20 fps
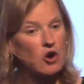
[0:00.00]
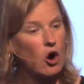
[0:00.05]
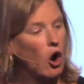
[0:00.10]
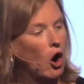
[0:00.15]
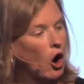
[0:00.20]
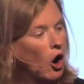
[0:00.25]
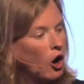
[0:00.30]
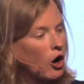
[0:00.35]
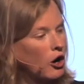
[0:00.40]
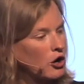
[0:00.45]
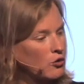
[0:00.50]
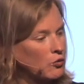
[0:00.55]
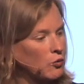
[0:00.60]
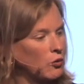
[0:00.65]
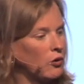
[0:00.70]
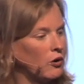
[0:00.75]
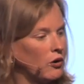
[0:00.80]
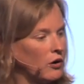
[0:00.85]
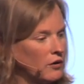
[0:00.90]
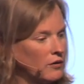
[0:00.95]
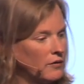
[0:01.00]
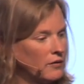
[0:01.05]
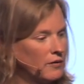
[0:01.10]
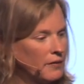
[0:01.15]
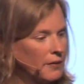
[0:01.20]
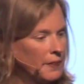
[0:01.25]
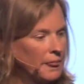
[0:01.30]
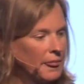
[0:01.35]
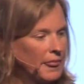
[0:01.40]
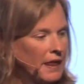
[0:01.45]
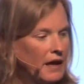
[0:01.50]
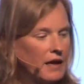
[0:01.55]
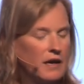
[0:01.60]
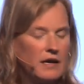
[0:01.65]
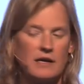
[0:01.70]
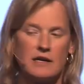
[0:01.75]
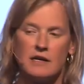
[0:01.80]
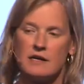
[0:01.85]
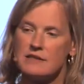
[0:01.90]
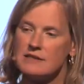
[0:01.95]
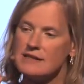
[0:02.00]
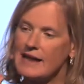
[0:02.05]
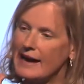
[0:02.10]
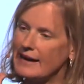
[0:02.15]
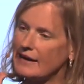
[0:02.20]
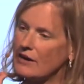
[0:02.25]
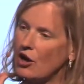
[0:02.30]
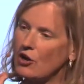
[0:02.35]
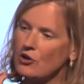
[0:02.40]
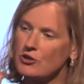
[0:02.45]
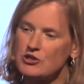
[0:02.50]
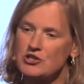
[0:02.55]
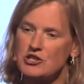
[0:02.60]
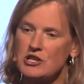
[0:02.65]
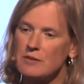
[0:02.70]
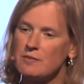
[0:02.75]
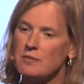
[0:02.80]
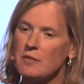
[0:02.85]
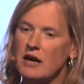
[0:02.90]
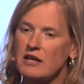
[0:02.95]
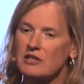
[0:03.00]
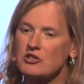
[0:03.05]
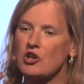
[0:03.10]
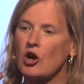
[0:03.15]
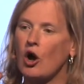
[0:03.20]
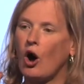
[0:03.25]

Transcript: hard rule. Technology must